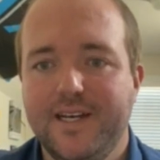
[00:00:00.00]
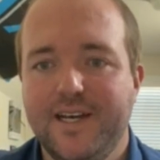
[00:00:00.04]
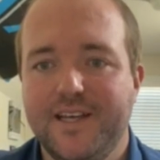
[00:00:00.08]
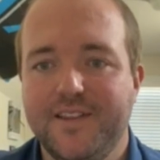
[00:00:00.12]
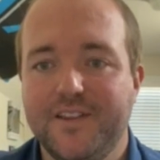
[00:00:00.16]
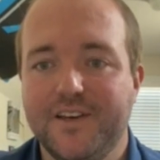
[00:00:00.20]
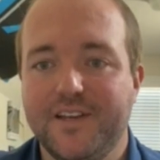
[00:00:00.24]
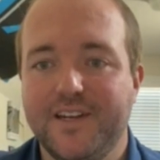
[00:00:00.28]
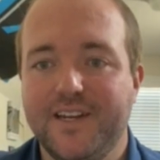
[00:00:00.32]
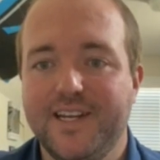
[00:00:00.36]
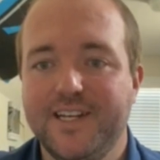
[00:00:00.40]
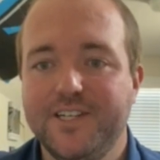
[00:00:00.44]

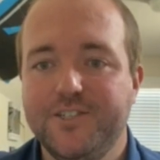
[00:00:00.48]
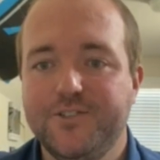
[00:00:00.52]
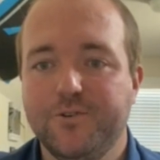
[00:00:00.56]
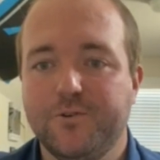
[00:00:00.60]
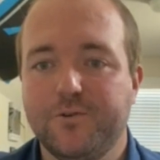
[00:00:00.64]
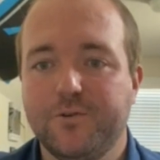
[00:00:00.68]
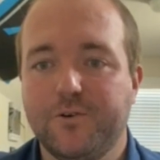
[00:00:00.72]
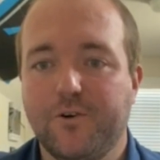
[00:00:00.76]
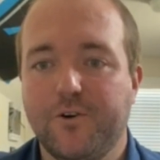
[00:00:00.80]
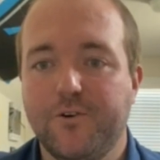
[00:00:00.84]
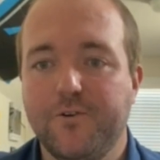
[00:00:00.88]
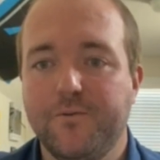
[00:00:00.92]
In the
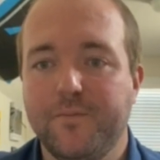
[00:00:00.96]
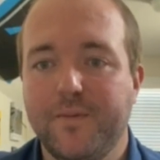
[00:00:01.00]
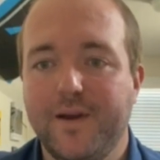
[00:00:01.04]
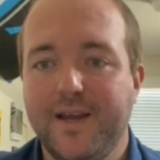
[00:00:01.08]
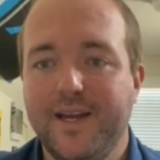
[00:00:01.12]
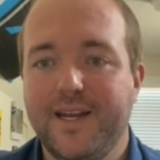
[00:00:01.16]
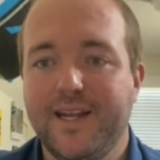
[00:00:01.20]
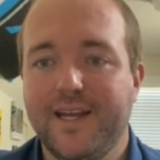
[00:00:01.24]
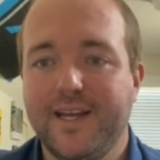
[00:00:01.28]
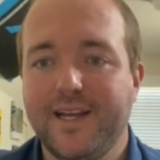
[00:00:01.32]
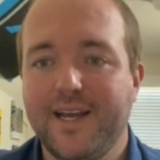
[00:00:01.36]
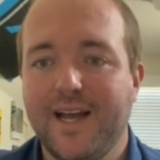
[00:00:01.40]
initial group
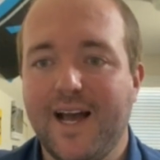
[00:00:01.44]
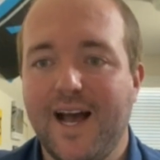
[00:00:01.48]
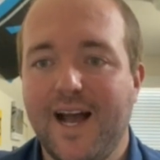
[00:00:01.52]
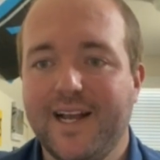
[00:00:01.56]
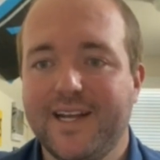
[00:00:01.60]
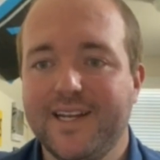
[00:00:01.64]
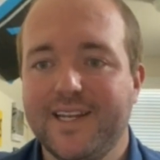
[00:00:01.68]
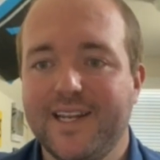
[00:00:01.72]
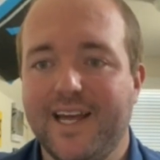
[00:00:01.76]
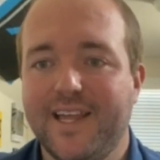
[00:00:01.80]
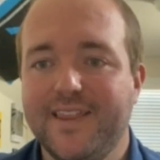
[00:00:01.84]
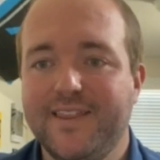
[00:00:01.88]
meeting, I
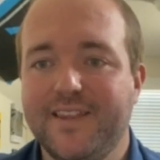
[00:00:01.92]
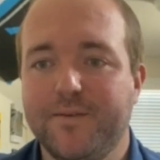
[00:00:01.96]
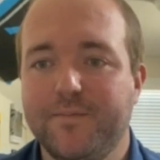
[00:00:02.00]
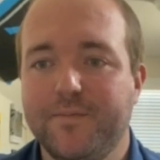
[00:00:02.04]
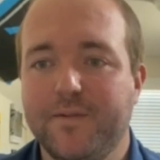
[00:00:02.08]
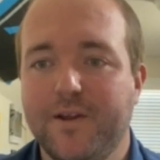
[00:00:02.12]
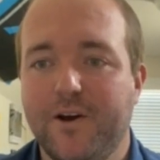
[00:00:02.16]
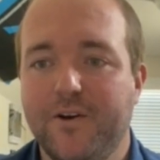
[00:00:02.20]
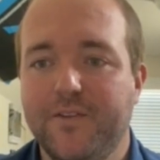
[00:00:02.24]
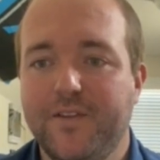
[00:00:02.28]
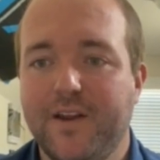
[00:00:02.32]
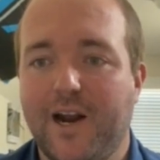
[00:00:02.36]
could let
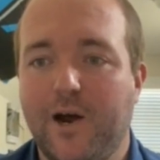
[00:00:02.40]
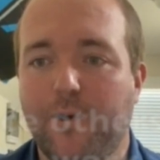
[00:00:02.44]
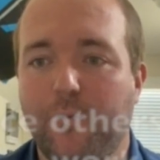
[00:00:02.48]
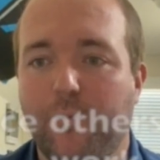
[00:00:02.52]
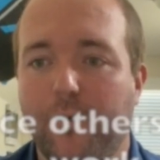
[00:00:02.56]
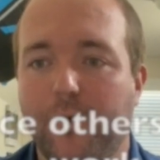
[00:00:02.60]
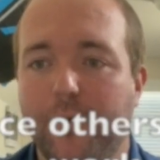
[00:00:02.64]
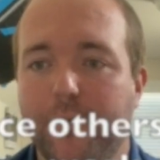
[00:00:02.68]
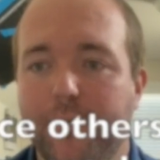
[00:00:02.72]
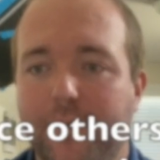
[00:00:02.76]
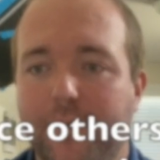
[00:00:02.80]
them know that I work